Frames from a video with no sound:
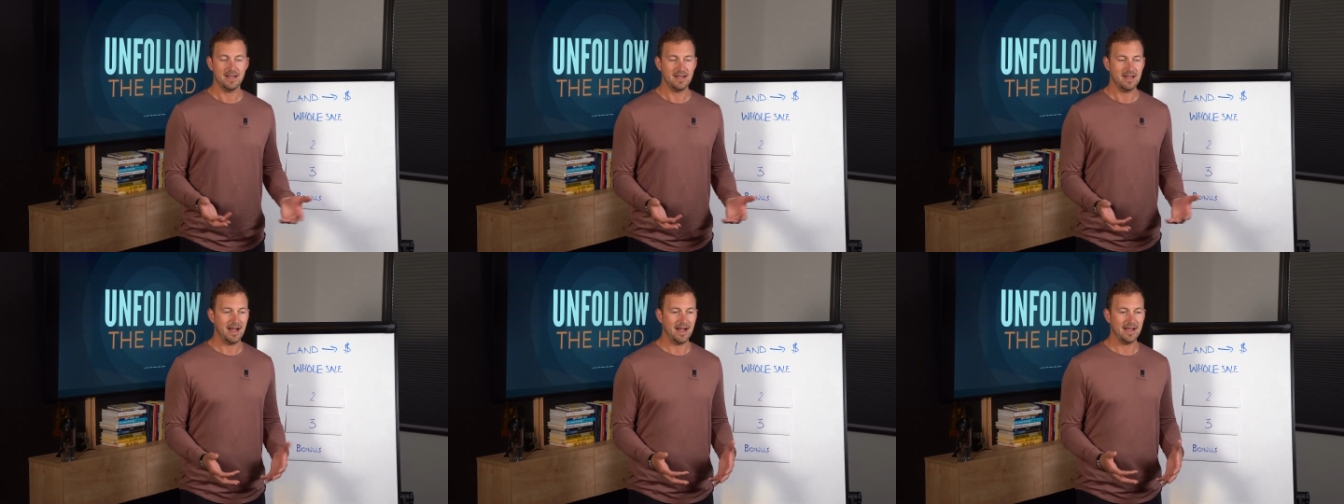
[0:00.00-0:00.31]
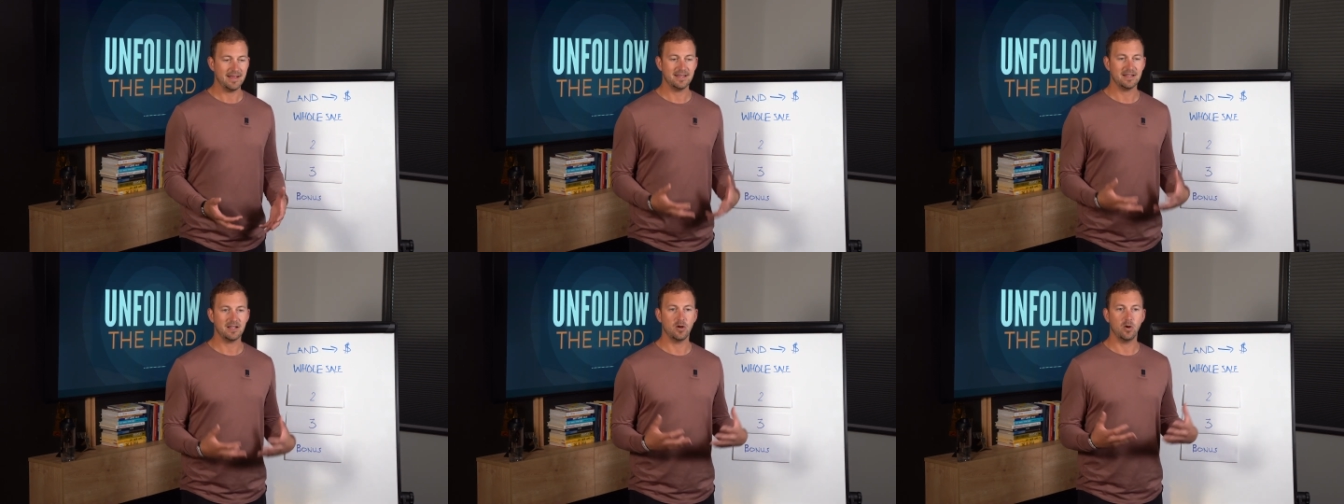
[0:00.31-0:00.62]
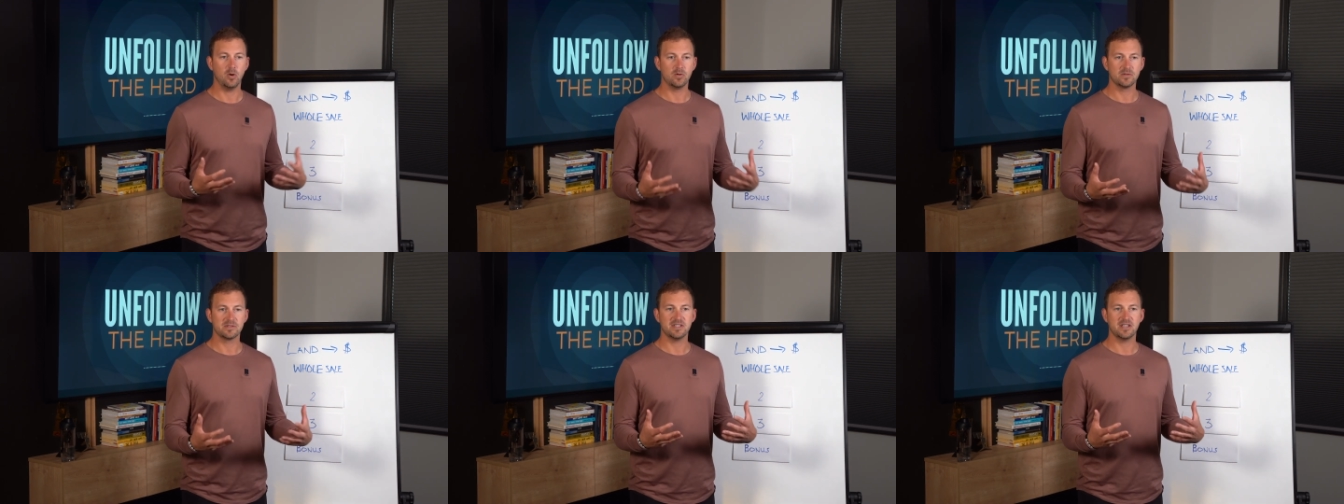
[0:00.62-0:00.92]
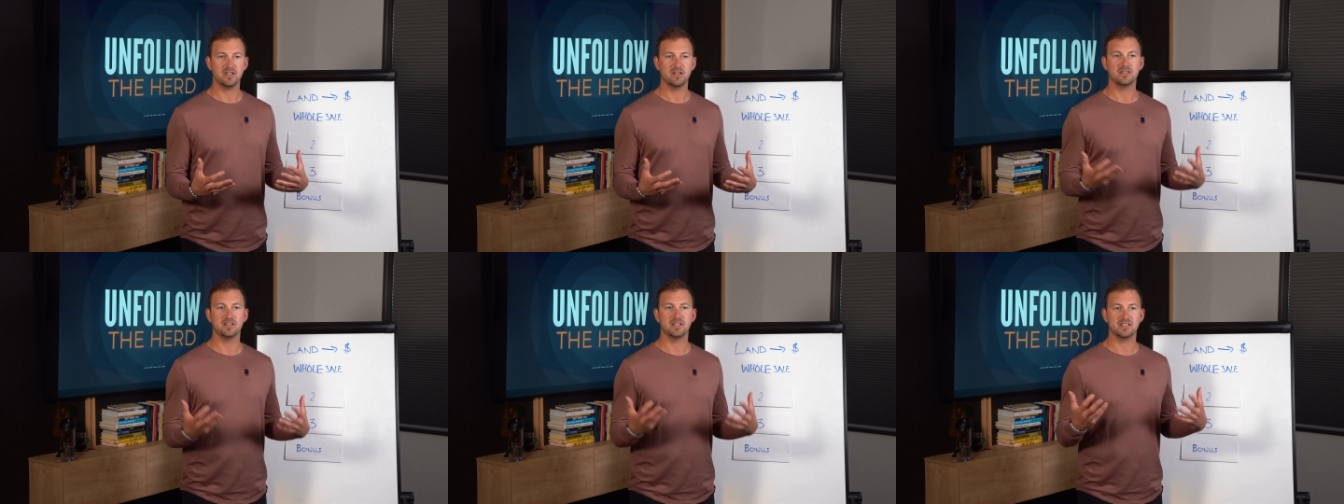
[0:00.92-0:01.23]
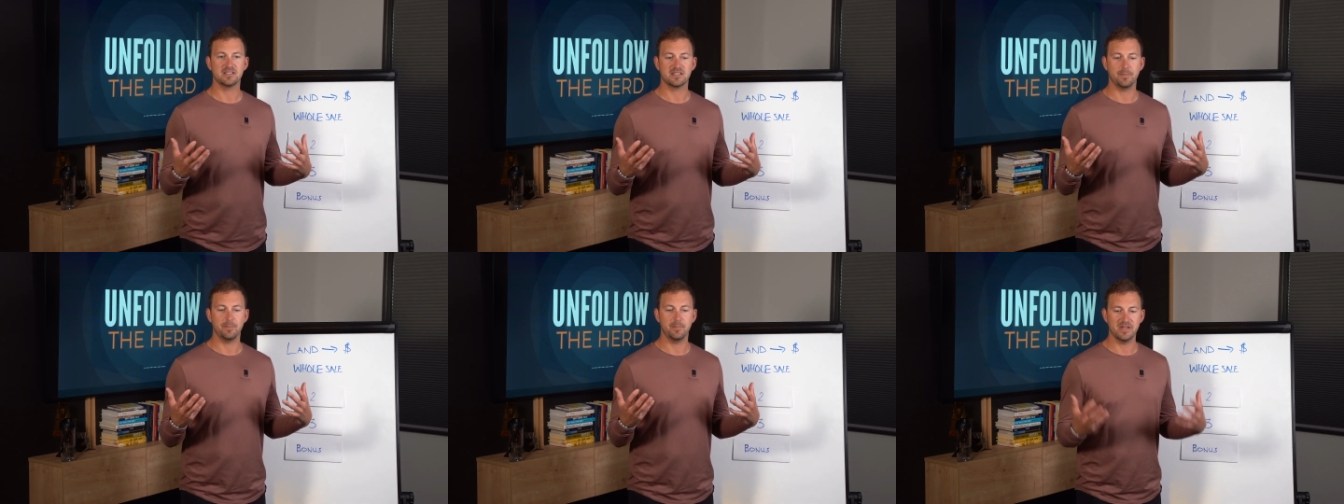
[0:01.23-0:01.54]
I think wholesaling
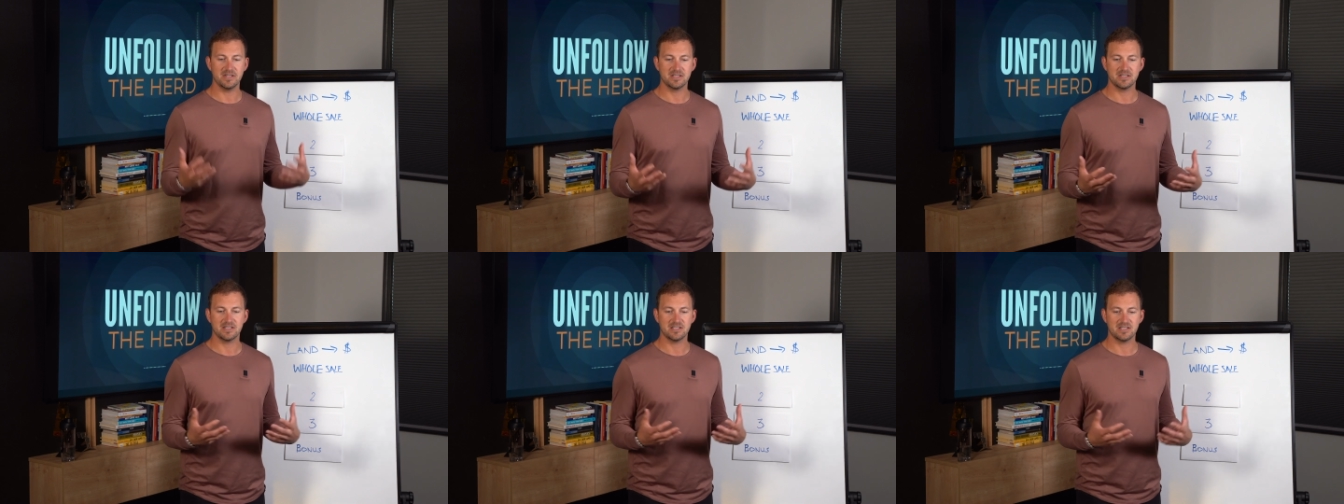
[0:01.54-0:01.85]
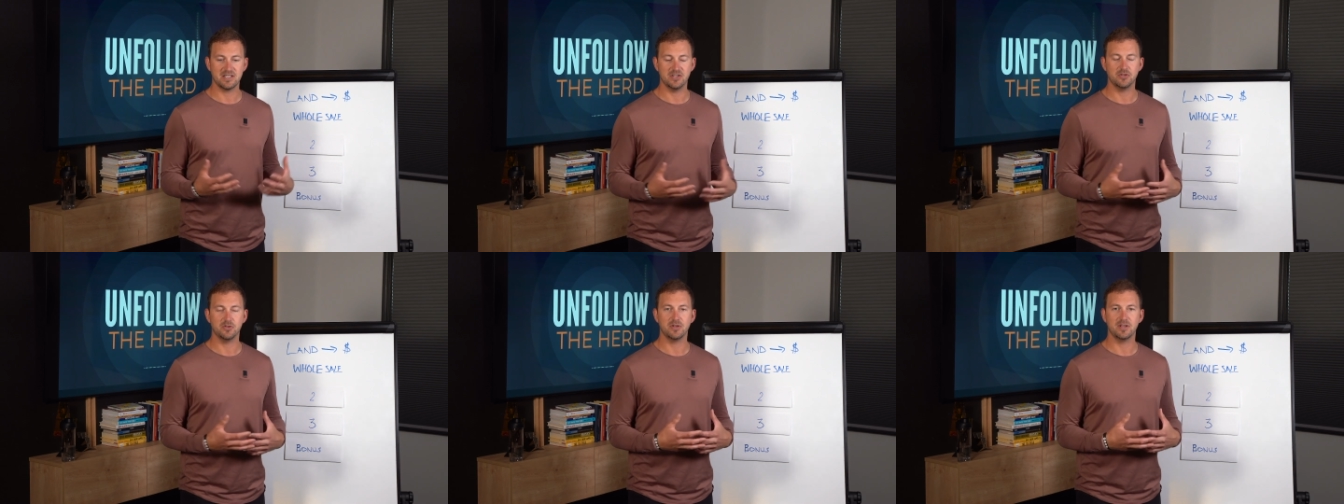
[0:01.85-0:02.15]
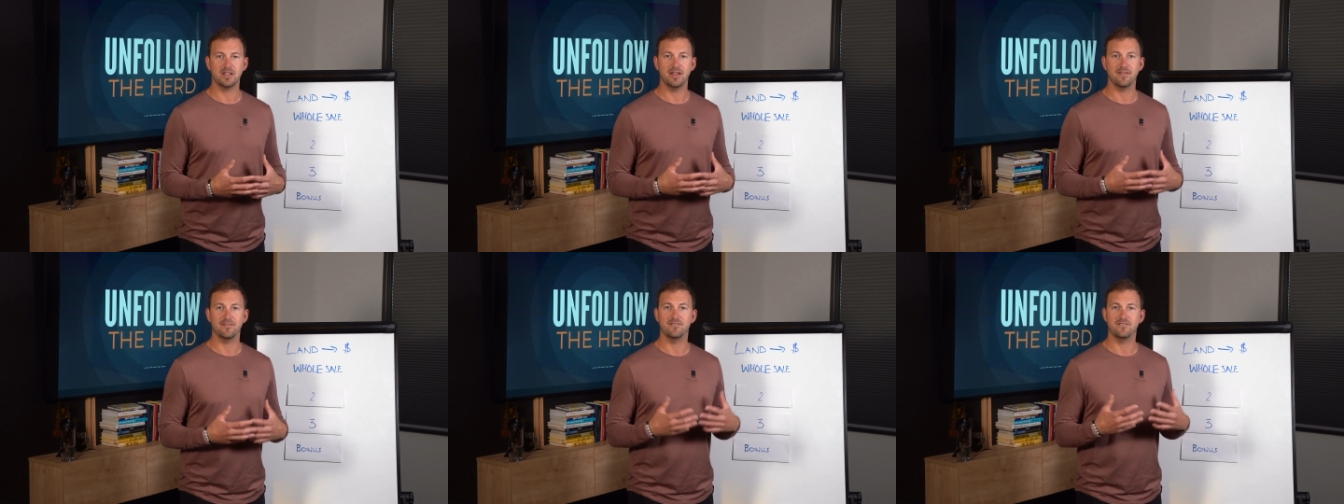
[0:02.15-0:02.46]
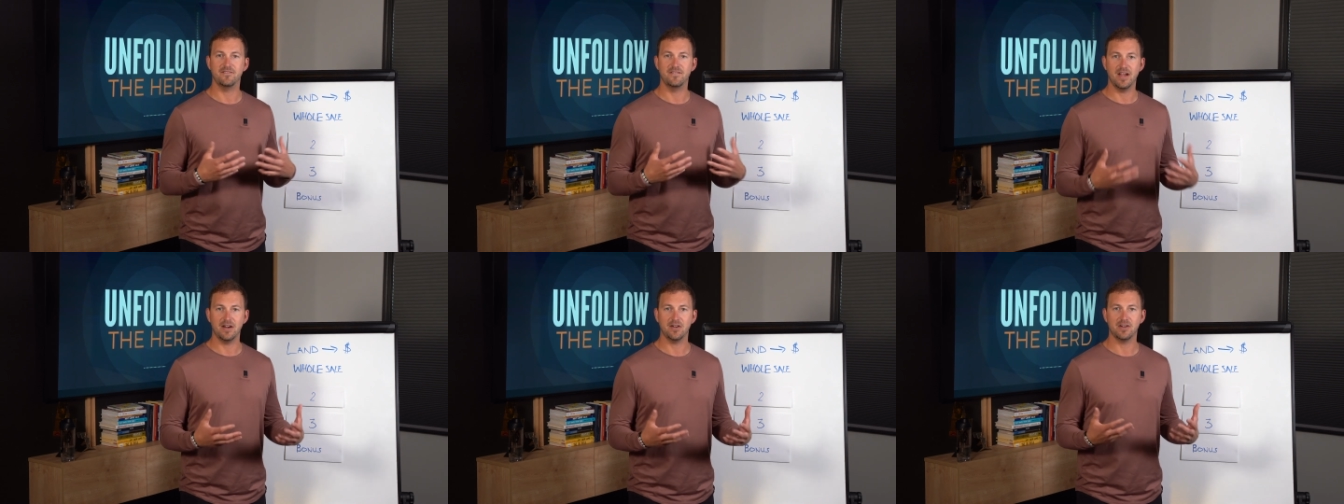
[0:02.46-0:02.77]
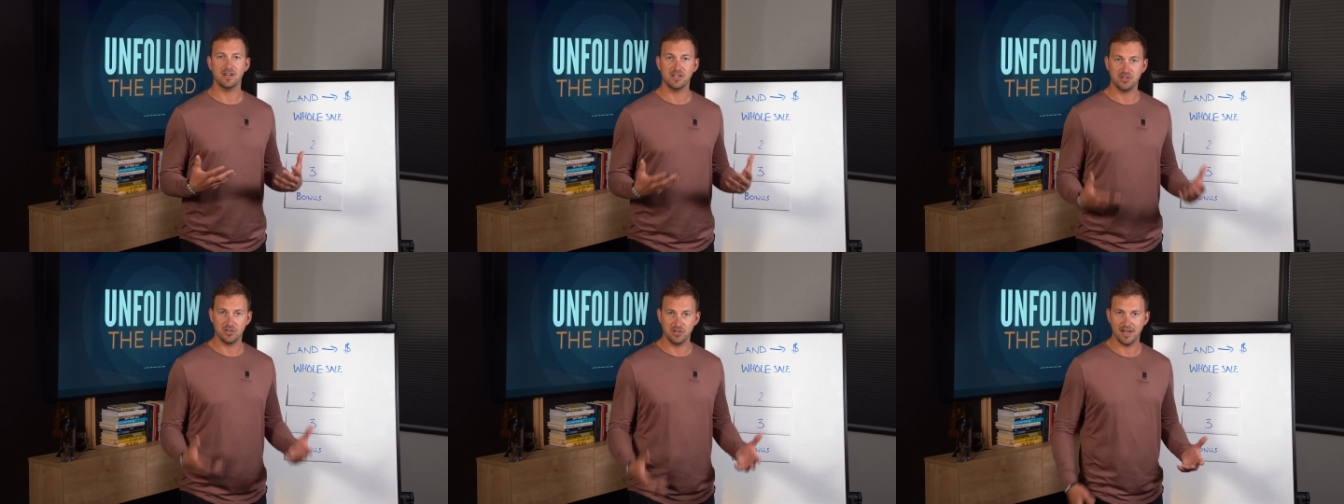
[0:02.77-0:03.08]
is a business that you could get
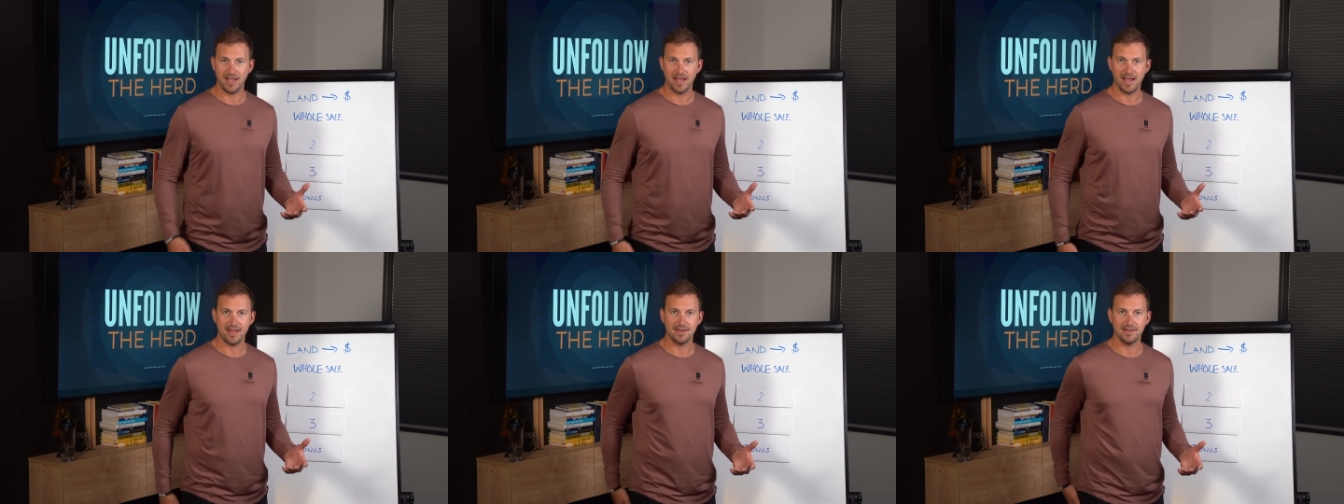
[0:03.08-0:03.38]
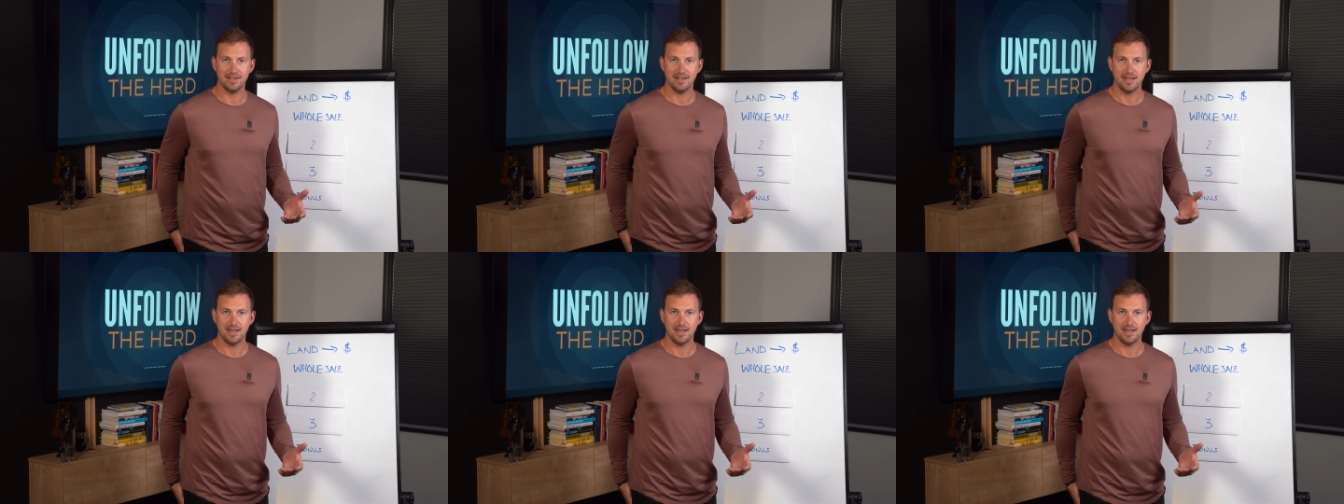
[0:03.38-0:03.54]
very good at